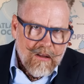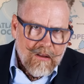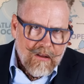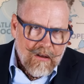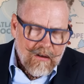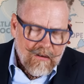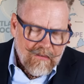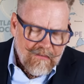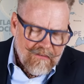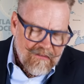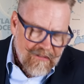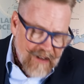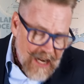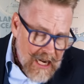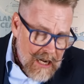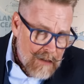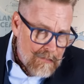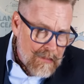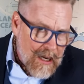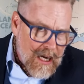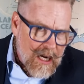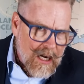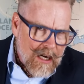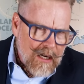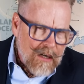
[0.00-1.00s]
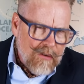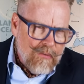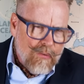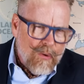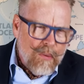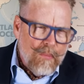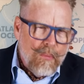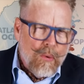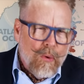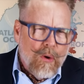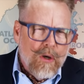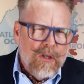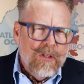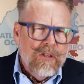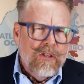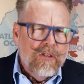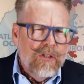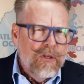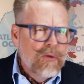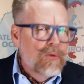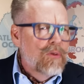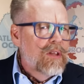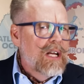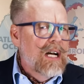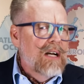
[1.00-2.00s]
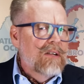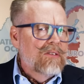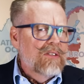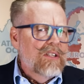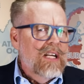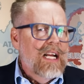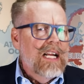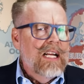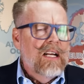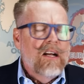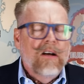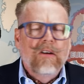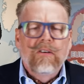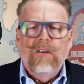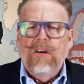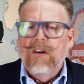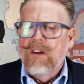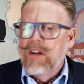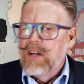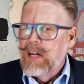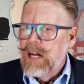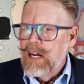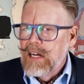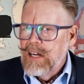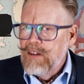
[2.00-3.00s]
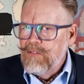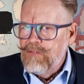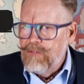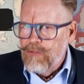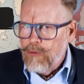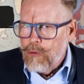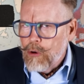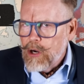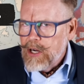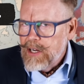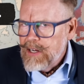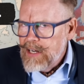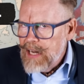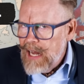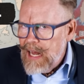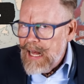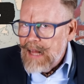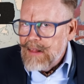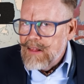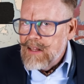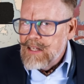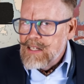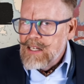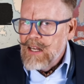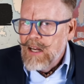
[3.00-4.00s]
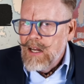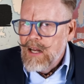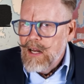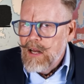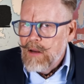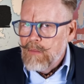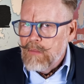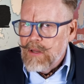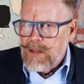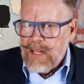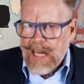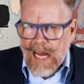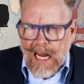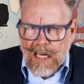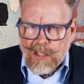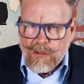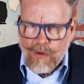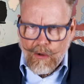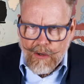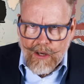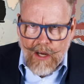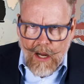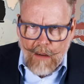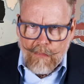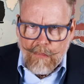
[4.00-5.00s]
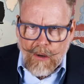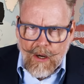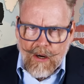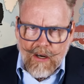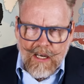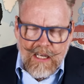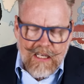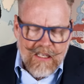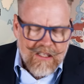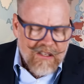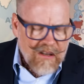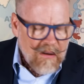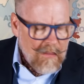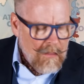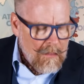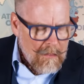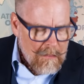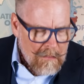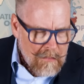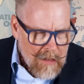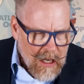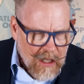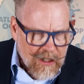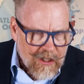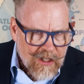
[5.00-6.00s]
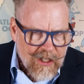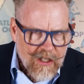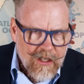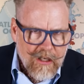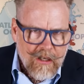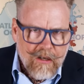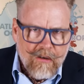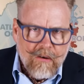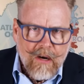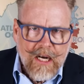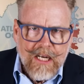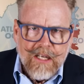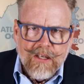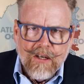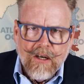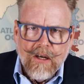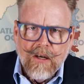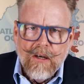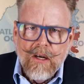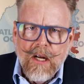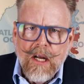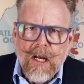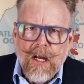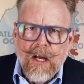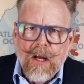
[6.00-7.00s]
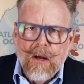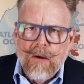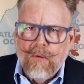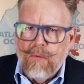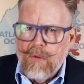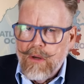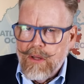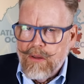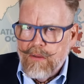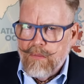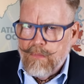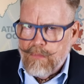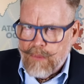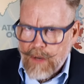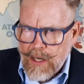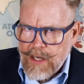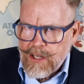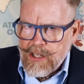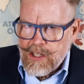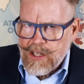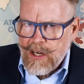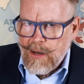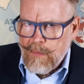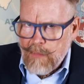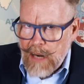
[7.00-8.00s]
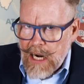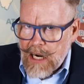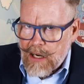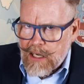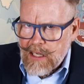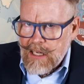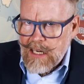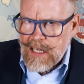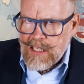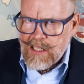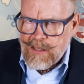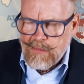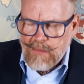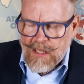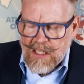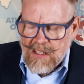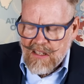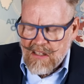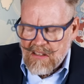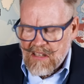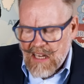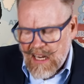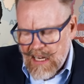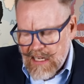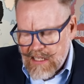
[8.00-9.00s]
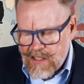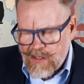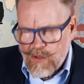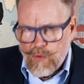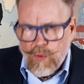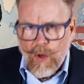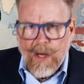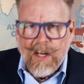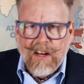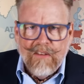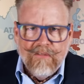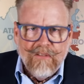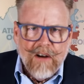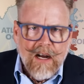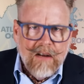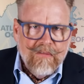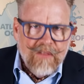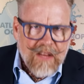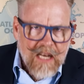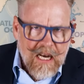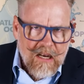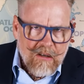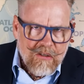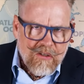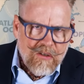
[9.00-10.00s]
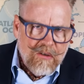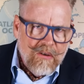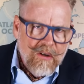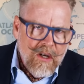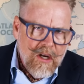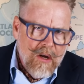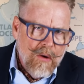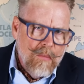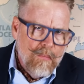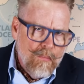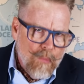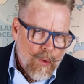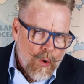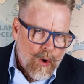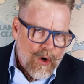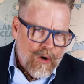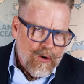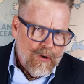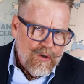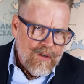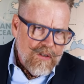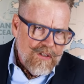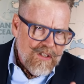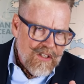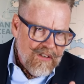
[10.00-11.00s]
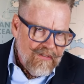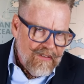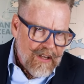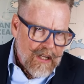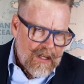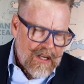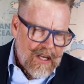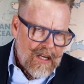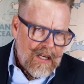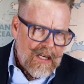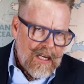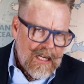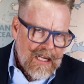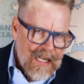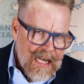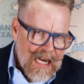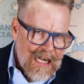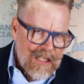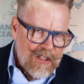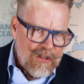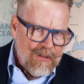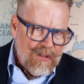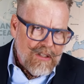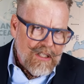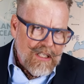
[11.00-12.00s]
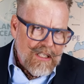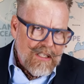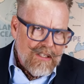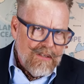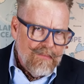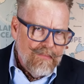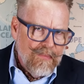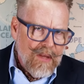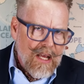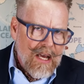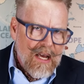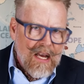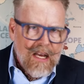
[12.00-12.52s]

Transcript: The Wehrmacht reports 2,894 deaths, but the actual number is much greater, with British and American estimates as high as 25,000 mortal civilian casualties.